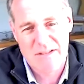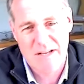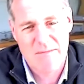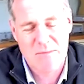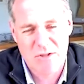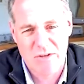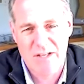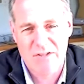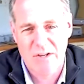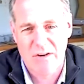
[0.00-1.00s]

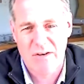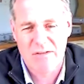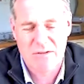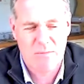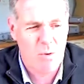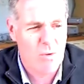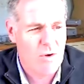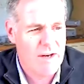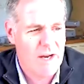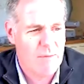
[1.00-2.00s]
demonstrates our
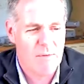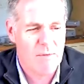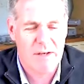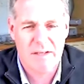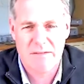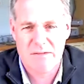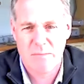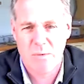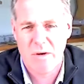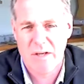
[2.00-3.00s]
support and how we want to
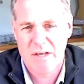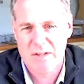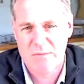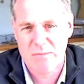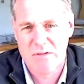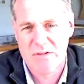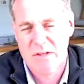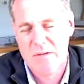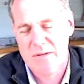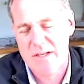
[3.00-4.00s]
support our customers
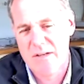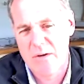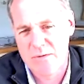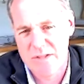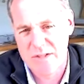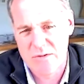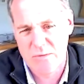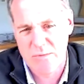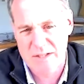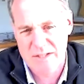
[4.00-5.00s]
with that whole
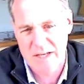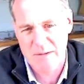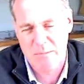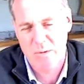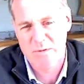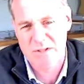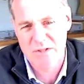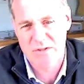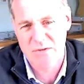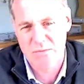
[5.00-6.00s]
digital retailing
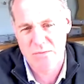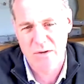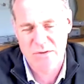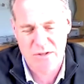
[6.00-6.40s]
proposition as well.